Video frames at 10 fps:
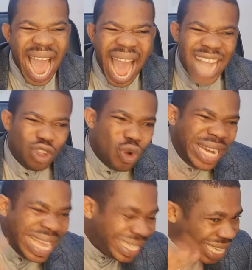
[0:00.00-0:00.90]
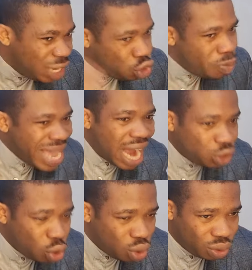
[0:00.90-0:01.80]
Are you listening to me
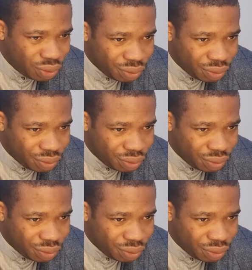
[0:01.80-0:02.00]
at all?